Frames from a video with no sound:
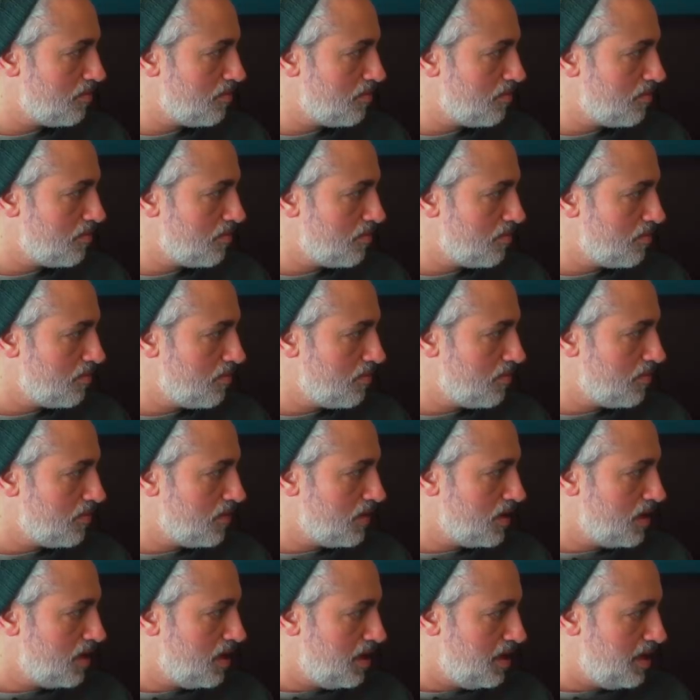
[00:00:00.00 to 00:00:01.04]

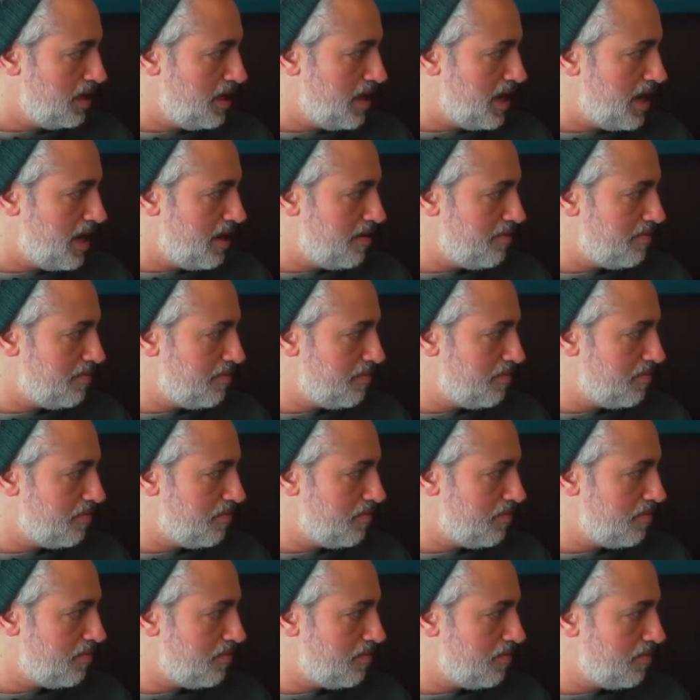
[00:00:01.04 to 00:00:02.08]

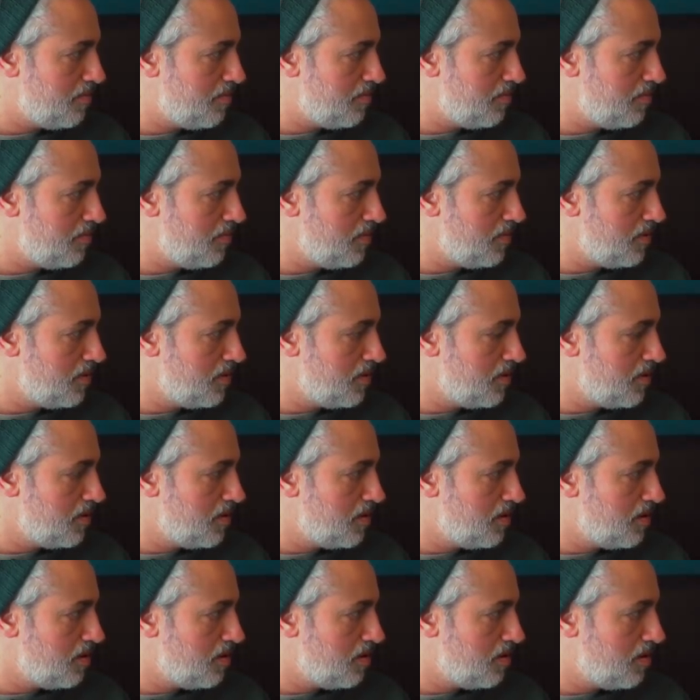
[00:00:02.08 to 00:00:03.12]

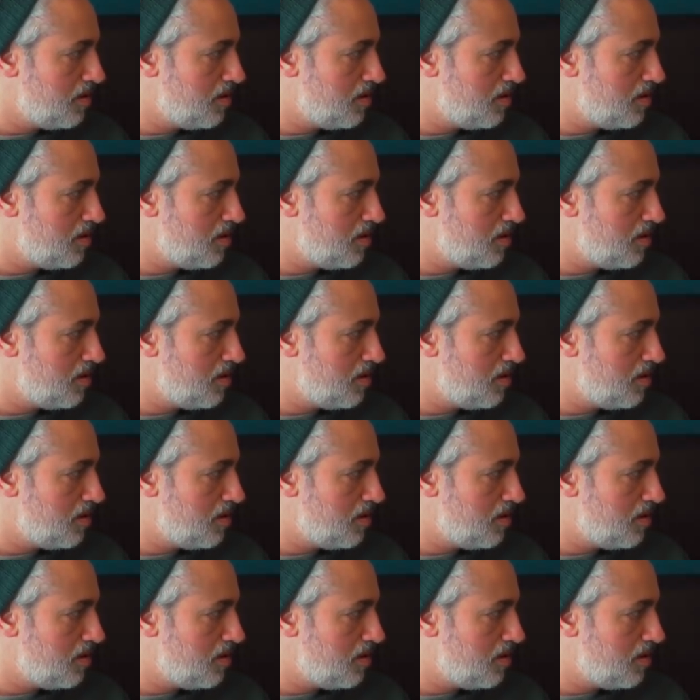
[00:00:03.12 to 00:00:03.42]
(not speaking)